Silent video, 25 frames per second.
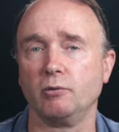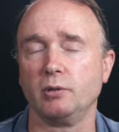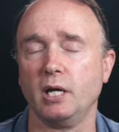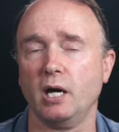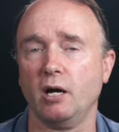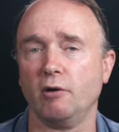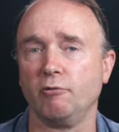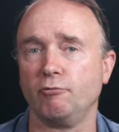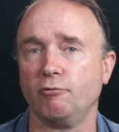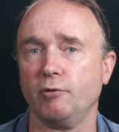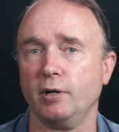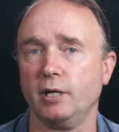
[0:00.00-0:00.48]

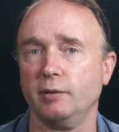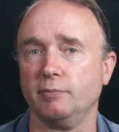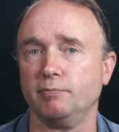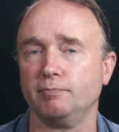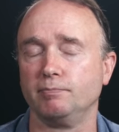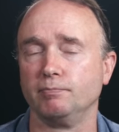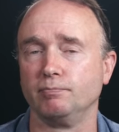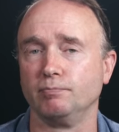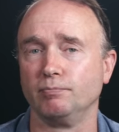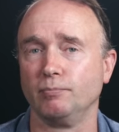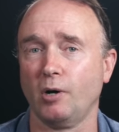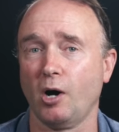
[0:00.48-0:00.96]
Now, if
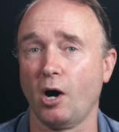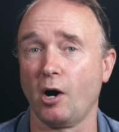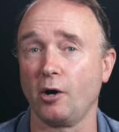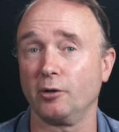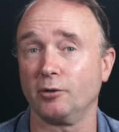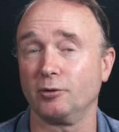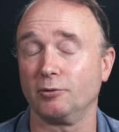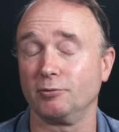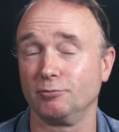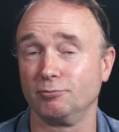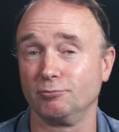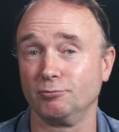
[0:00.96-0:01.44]

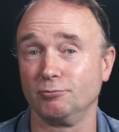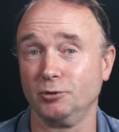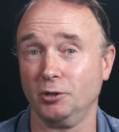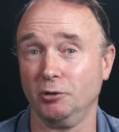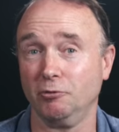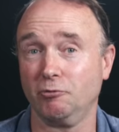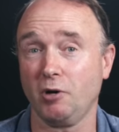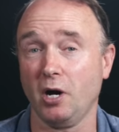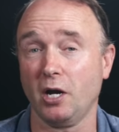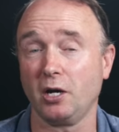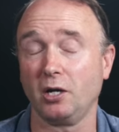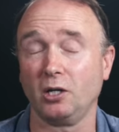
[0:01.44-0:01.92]

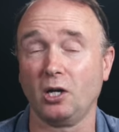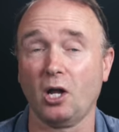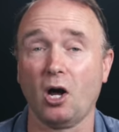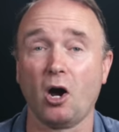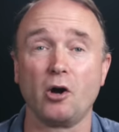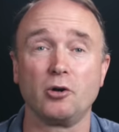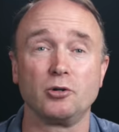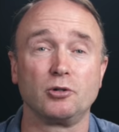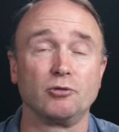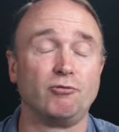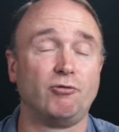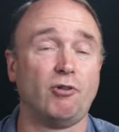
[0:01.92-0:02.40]
you've got a
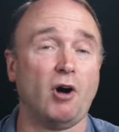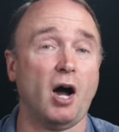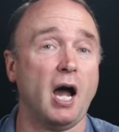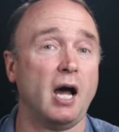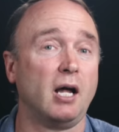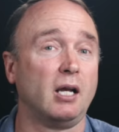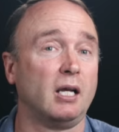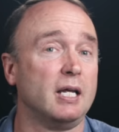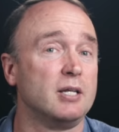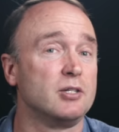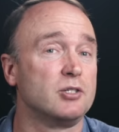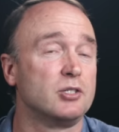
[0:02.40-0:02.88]
large
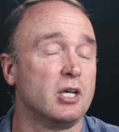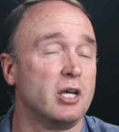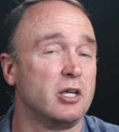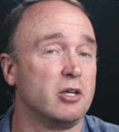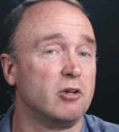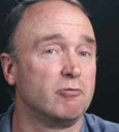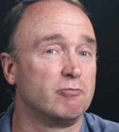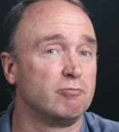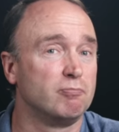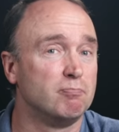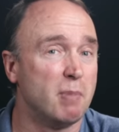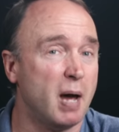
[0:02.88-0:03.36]
file, let's say
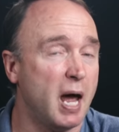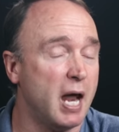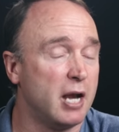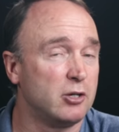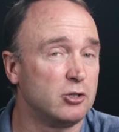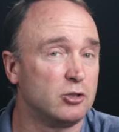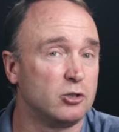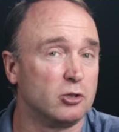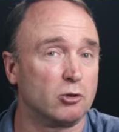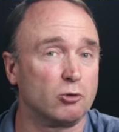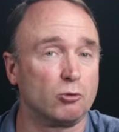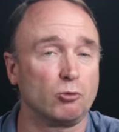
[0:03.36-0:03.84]
you've
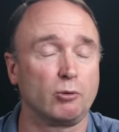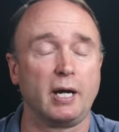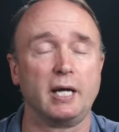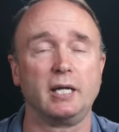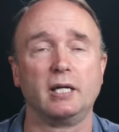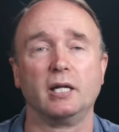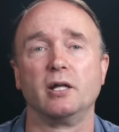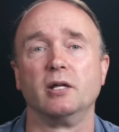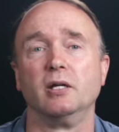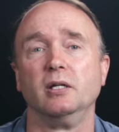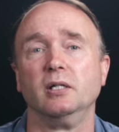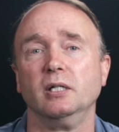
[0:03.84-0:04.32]
managed to create
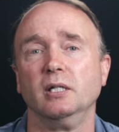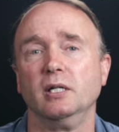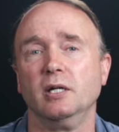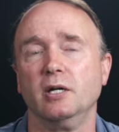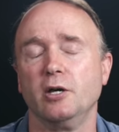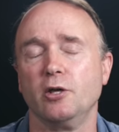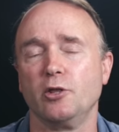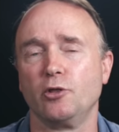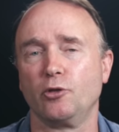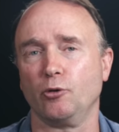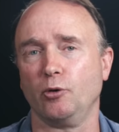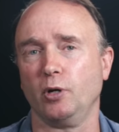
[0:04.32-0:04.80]
a
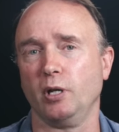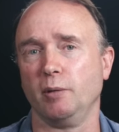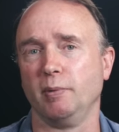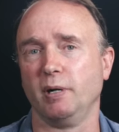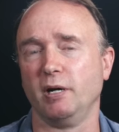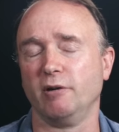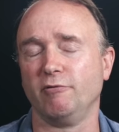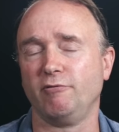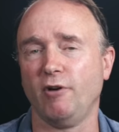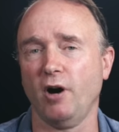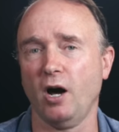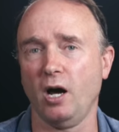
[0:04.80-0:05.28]

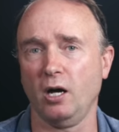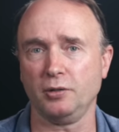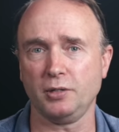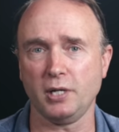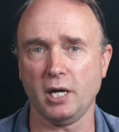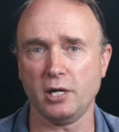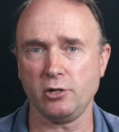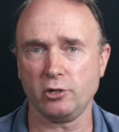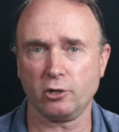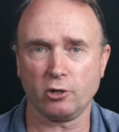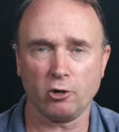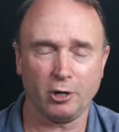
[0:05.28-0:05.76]
30-minute file,
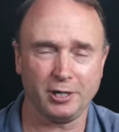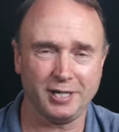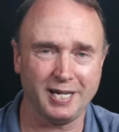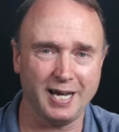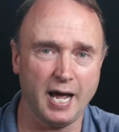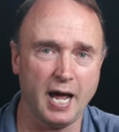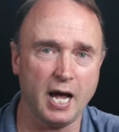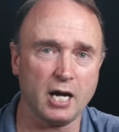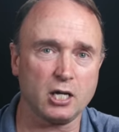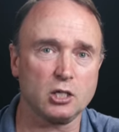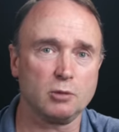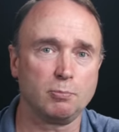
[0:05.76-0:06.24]
now you're going
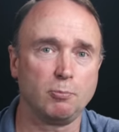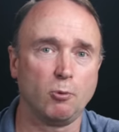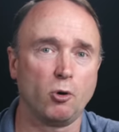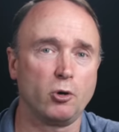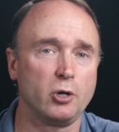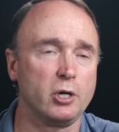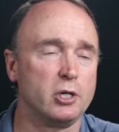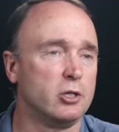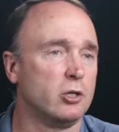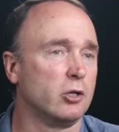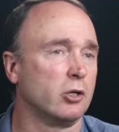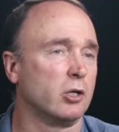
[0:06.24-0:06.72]
to
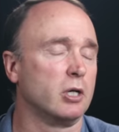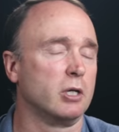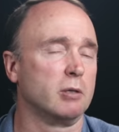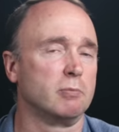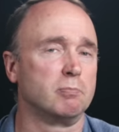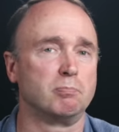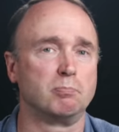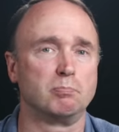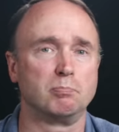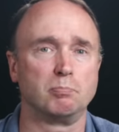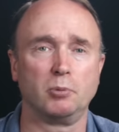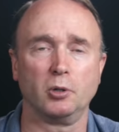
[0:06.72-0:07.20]
export it, you're going to
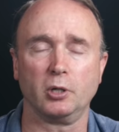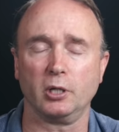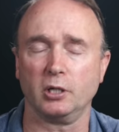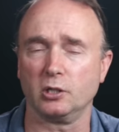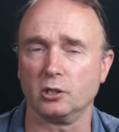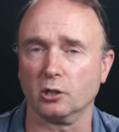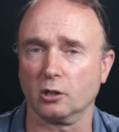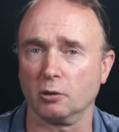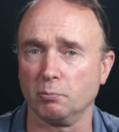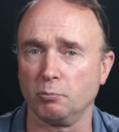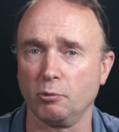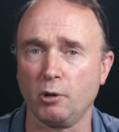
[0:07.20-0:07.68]
put it
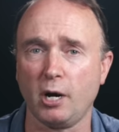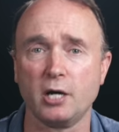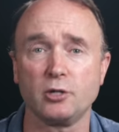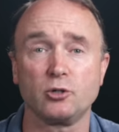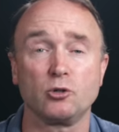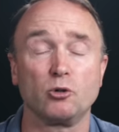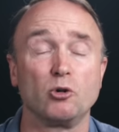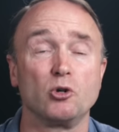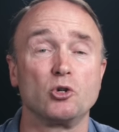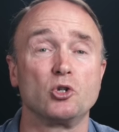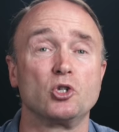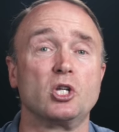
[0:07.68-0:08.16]
into
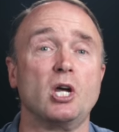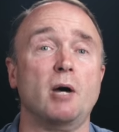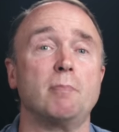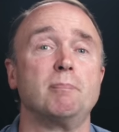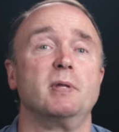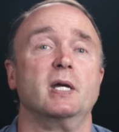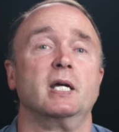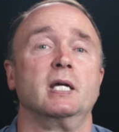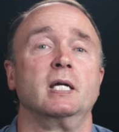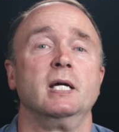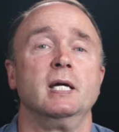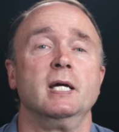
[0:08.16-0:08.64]
compressor or
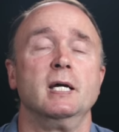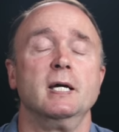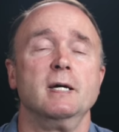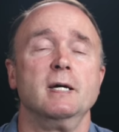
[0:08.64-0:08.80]
something.